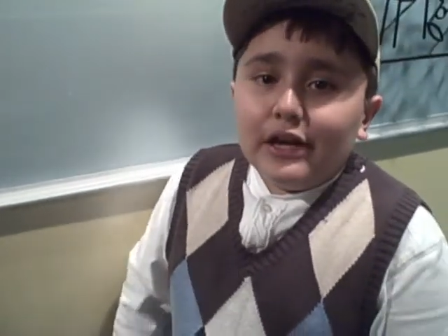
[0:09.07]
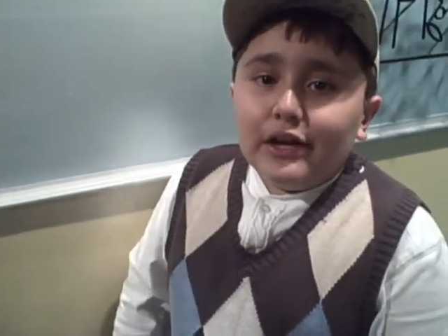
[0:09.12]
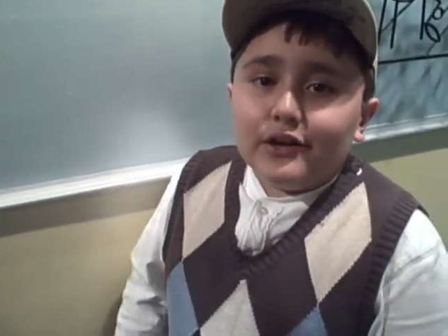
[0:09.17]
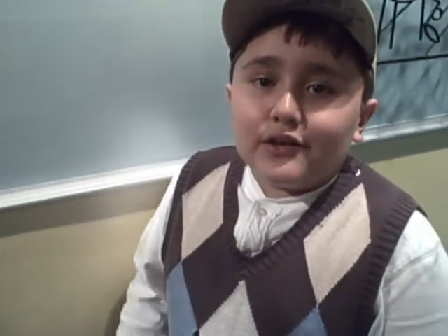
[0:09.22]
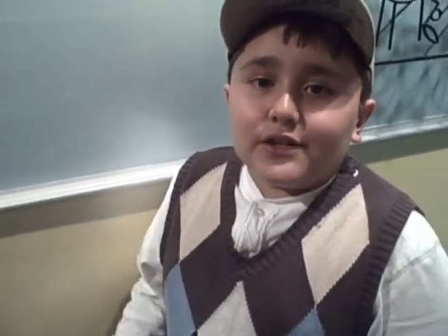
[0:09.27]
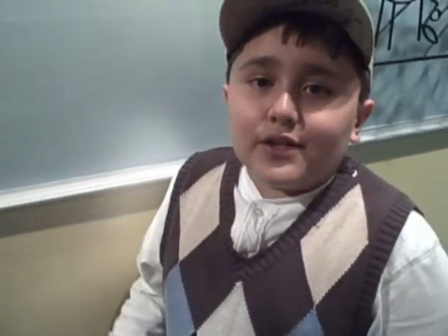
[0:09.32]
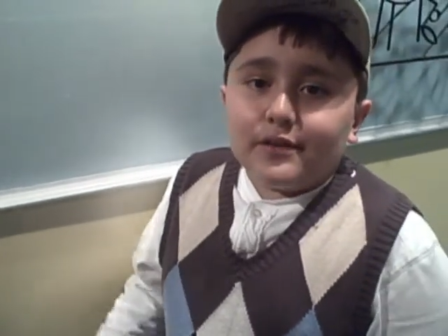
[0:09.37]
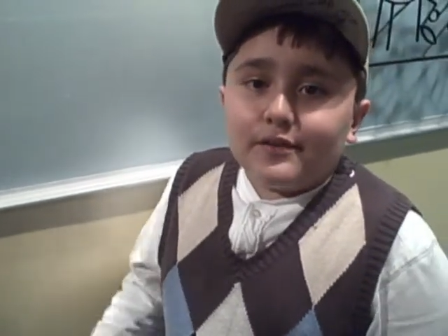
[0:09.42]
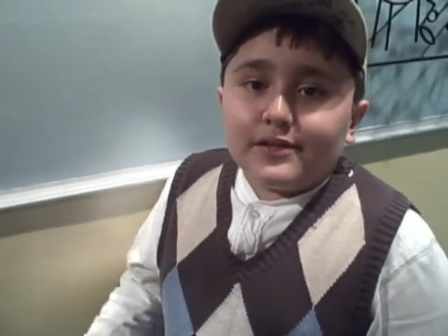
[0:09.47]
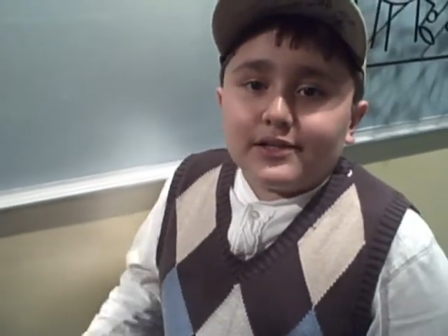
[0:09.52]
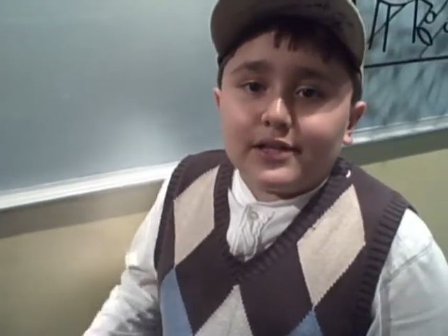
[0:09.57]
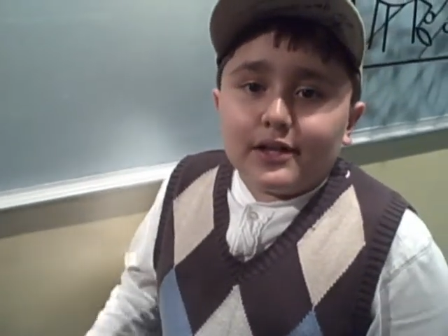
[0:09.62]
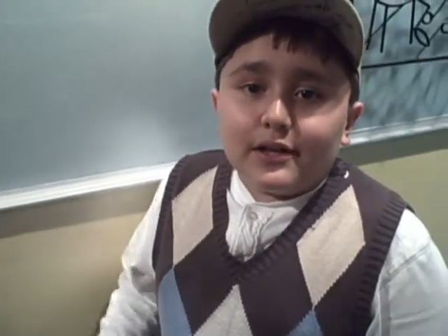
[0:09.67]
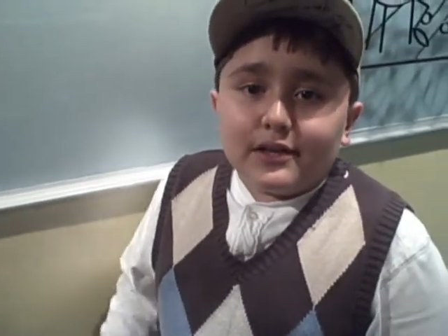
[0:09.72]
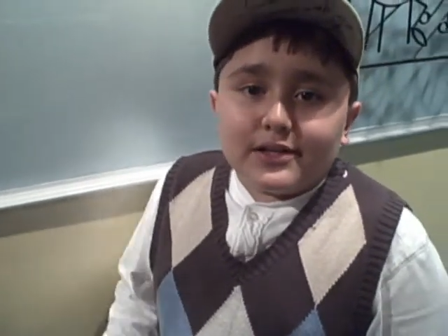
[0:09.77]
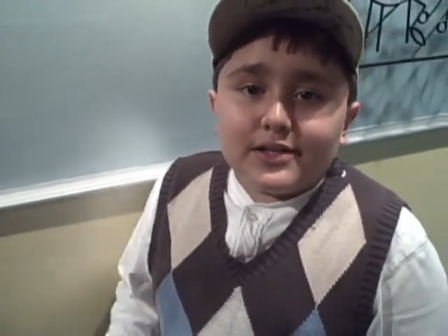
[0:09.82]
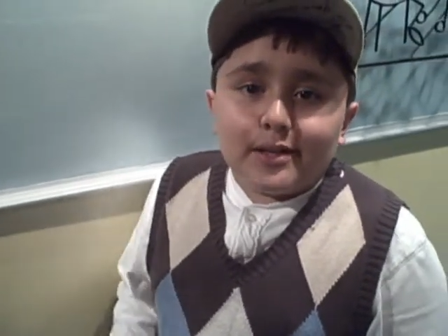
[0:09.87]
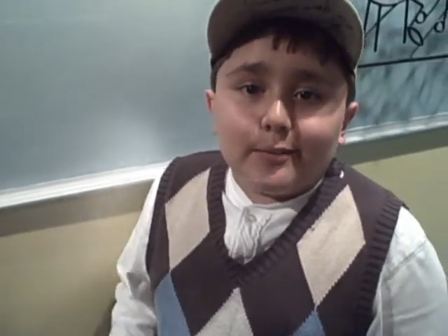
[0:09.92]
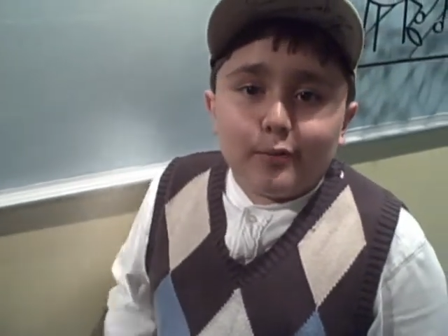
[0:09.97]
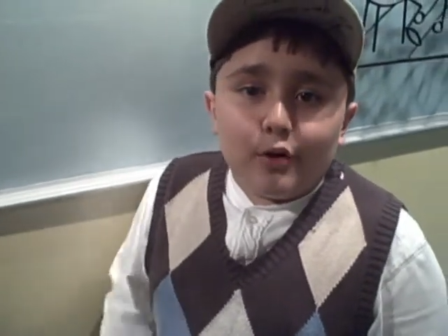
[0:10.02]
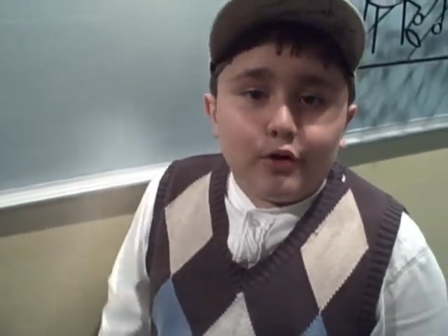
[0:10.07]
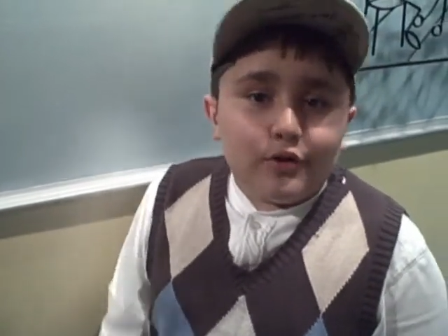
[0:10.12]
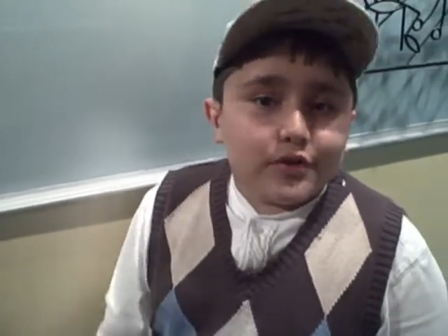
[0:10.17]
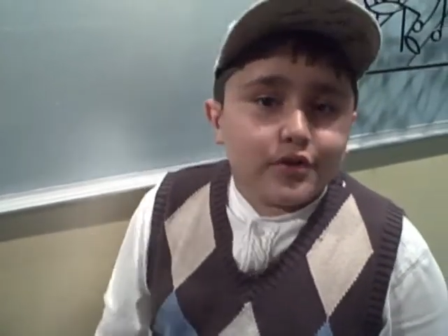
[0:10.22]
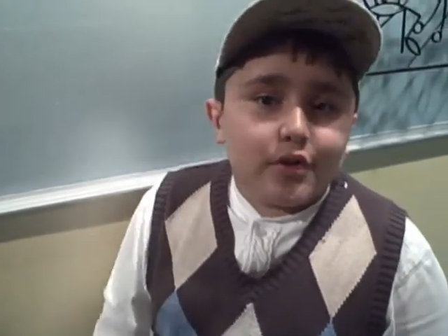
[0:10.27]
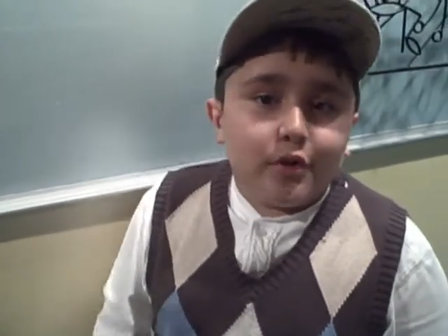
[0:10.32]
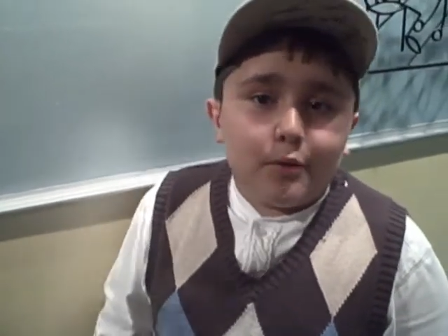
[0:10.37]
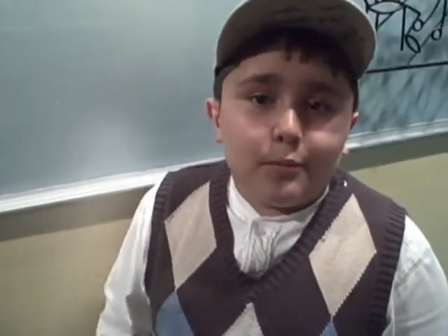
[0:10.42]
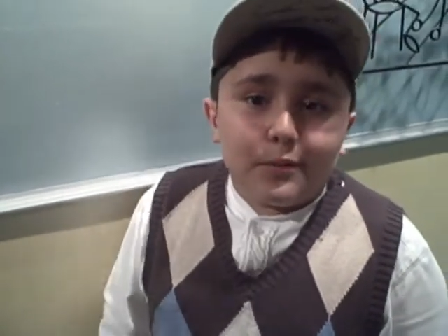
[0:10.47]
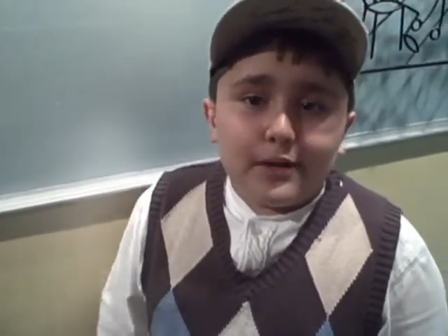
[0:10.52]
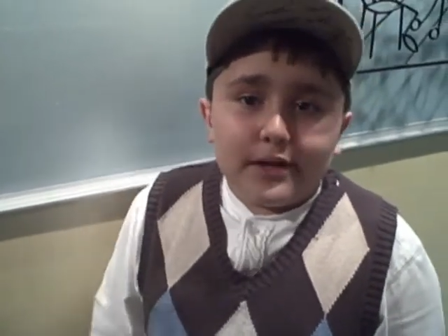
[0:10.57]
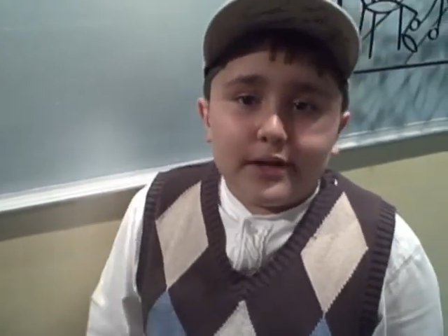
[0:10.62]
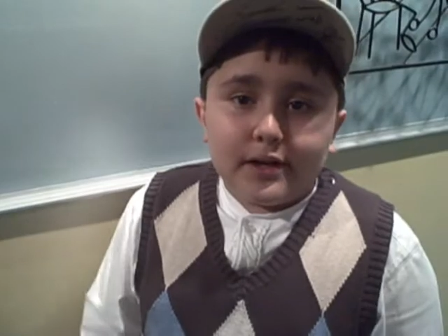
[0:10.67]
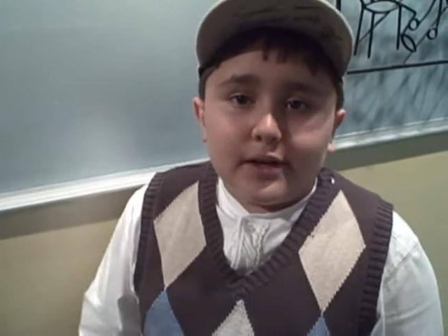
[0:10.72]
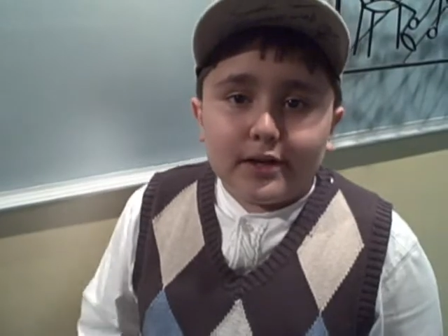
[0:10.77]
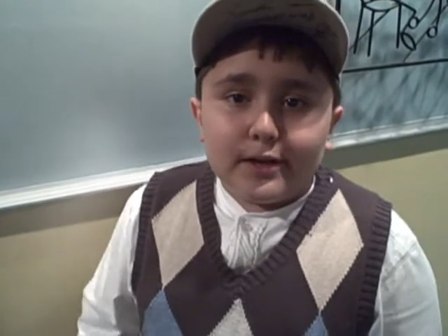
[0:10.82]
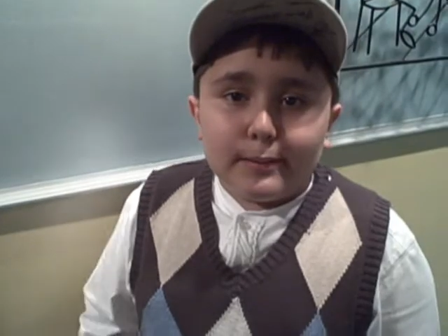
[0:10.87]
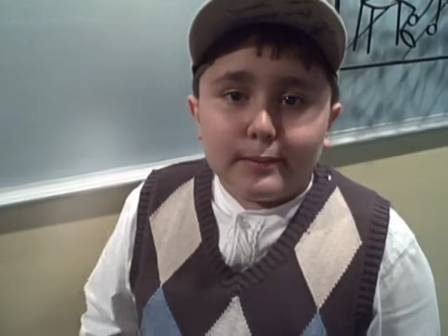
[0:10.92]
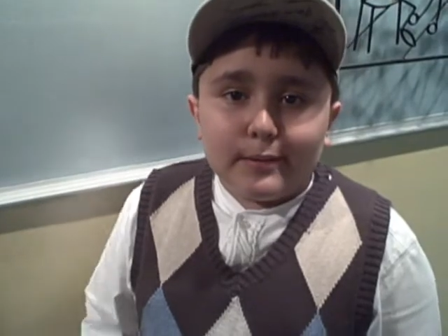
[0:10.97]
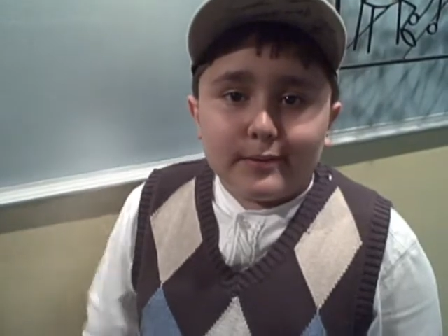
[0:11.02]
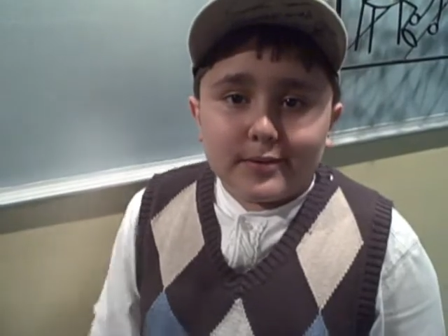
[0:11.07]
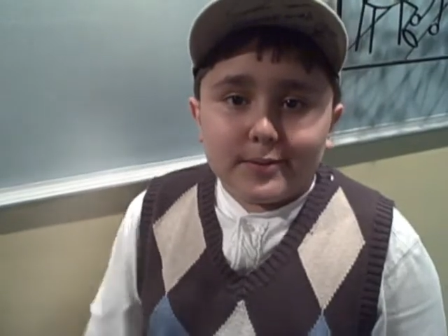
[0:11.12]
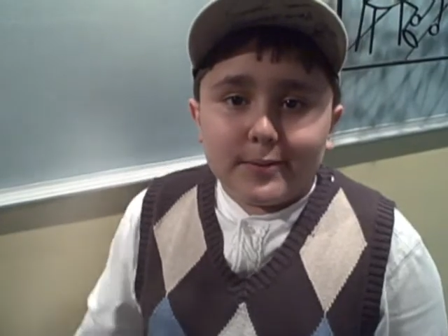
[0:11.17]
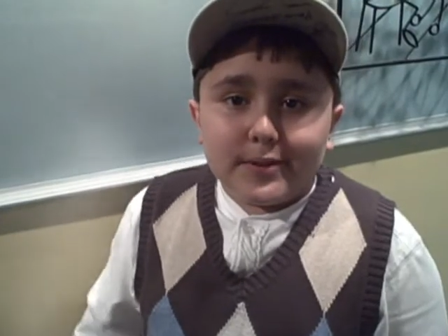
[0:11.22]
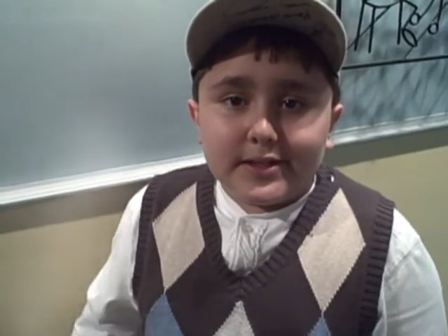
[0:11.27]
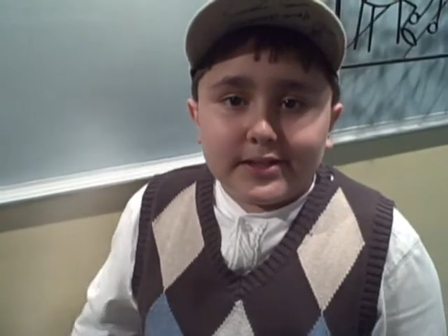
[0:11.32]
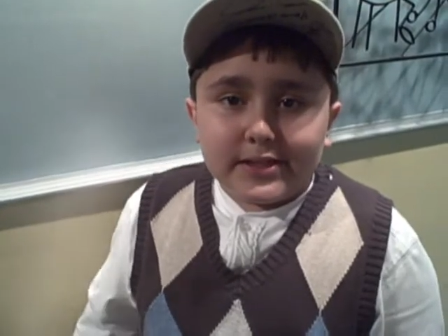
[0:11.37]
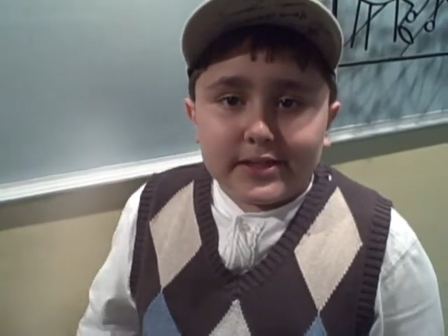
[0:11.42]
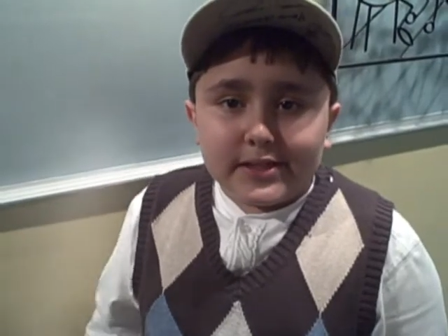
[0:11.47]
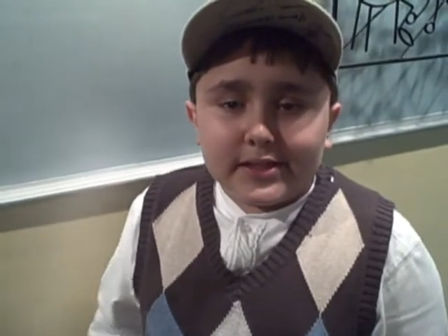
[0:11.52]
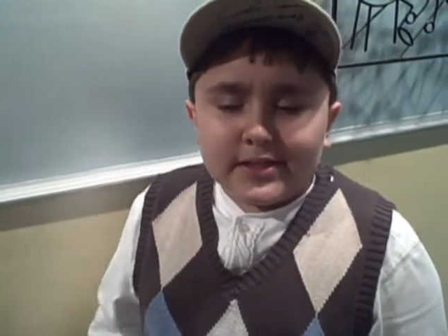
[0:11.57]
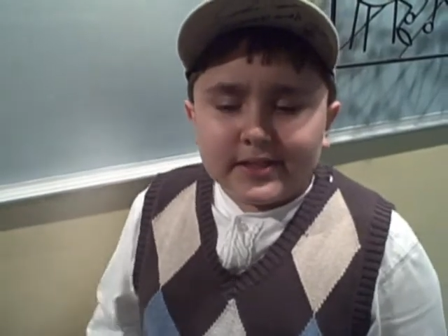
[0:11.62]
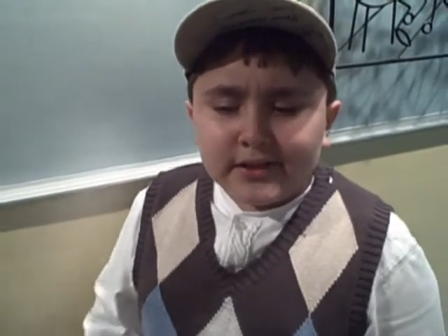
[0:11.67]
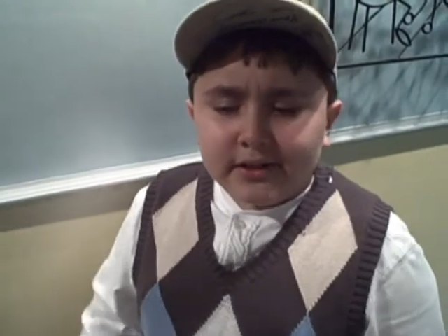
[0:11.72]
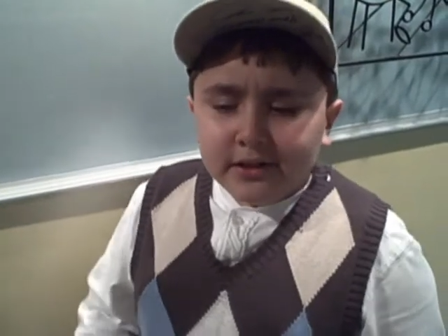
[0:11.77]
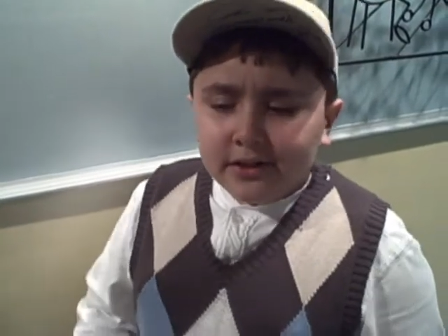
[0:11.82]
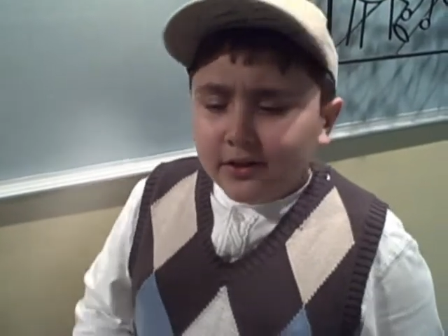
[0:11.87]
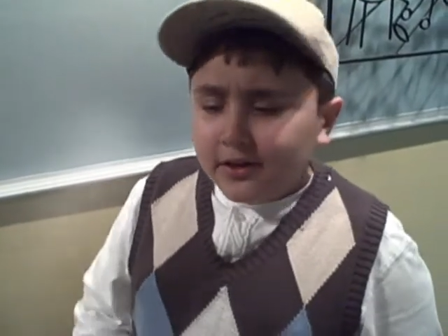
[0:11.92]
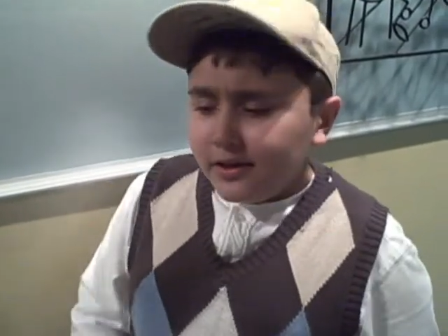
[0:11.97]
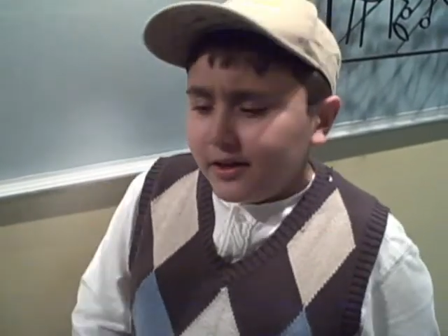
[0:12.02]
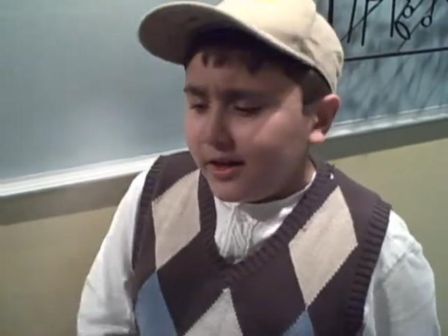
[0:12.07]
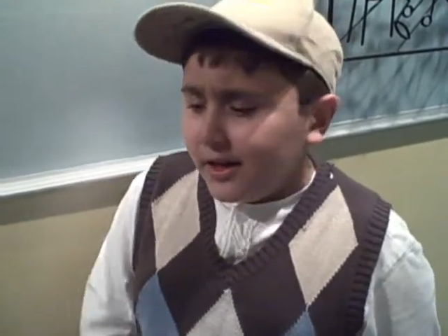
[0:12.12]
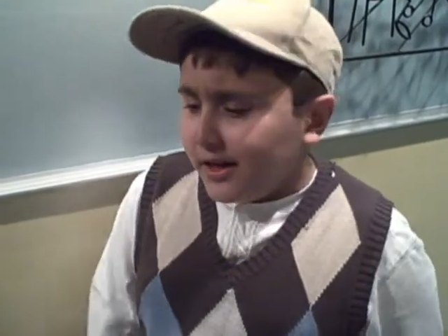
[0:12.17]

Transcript: there's always a, some old school player coming up to me and saying, son,